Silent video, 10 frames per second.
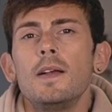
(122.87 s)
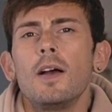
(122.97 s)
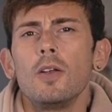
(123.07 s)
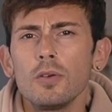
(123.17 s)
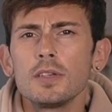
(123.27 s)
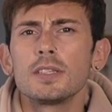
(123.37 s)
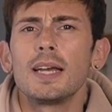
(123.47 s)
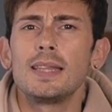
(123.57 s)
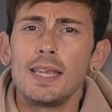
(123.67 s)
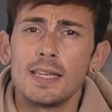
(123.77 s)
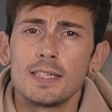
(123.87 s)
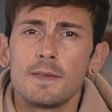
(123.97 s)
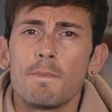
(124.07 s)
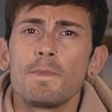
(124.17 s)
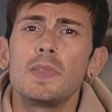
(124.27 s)
Alongside this,
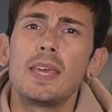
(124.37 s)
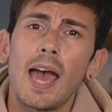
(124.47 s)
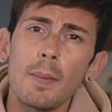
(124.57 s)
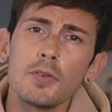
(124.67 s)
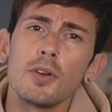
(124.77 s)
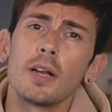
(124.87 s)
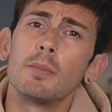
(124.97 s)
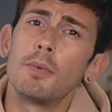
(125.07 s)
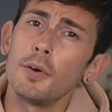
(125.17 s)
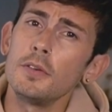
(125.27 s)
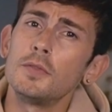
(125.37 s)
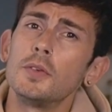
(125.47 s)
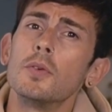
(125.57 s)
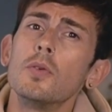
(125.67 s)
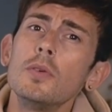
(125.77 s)
the
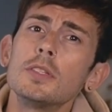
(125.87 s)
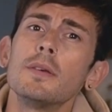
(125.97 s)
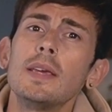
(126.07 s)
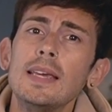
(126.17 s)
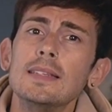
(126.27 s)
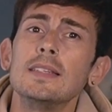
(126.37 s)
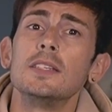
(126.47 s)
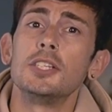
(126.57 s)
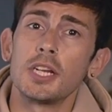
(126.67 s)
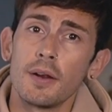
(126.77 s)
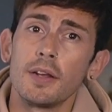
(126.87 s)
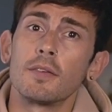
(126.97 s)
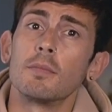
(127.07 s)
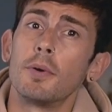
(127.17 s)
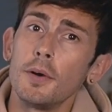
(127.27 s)
AbstractComposeView also eases the sharing of
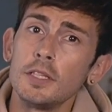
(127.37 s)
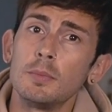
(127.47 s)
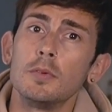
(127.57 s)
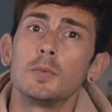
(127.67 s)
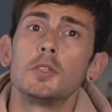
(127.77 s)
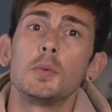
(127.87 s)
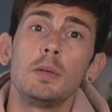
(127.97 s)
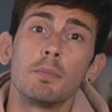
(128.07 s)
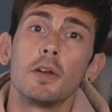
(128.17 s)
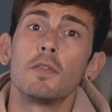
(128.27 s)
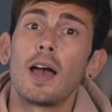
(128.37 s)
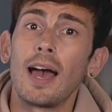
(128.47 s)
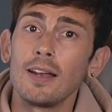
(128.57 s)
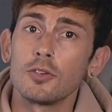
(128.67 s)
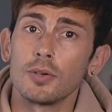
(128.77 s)
composables between both
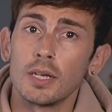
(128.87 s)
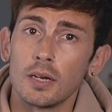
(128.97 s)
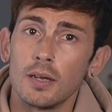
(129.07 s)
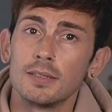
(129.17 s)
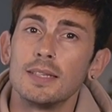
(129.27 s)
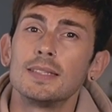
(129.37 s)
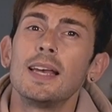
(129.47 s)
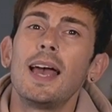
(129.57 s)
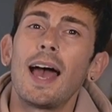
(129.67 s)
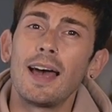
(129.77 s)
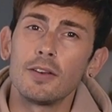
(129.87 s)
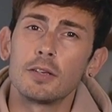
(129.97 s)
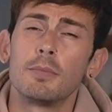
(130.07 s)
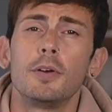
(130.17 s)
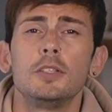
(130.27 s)
Android classes and
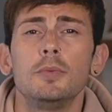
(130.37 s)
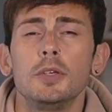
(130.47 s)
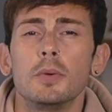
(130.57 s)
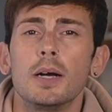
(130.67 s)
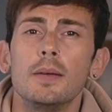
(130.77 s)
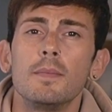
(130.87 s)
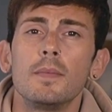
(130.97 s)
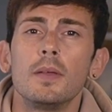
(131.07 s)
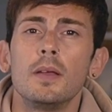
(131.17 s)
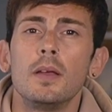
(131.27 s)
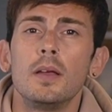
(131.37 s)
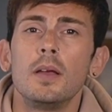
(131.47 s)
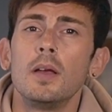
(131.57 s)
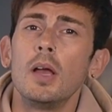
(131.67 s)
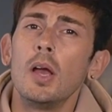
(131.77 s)
composable UI.
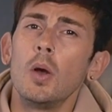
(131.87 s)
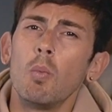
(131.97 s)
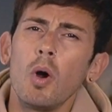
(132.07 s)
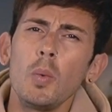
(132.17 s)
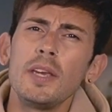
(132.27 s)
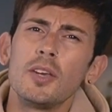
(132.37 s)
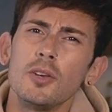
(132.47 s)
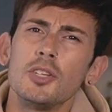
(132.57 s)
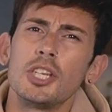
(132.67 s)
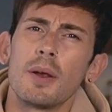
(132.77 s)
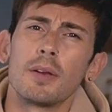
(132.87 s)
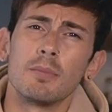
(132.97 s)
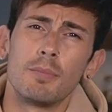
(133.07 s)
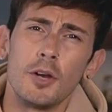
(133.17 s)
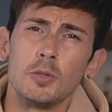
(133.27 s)
While we could share a
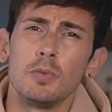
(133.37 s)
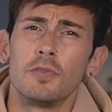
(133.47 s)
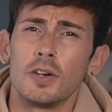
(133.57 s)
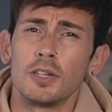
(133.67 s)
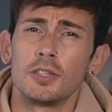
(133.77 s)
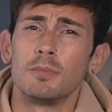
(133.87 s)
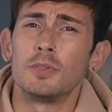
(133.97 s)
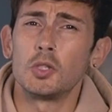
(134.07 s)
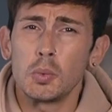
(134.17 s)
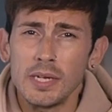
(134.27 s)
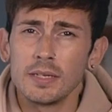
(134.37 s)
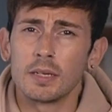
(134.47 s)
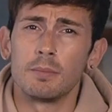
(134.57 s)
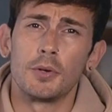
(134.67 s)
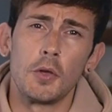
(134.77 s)
composable function between a
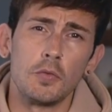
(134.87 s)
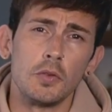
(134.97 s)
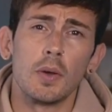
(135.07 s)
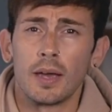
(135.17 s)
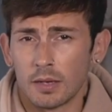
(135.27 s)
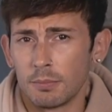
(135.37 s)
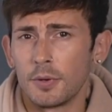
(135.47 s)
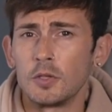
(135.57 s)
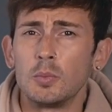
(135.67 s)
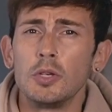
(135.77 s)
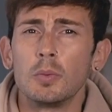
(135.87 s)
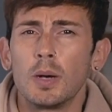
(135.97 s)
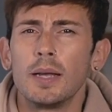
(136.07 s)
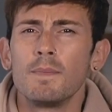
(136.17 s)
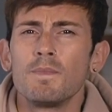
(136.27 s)
ComposeView and composable UI,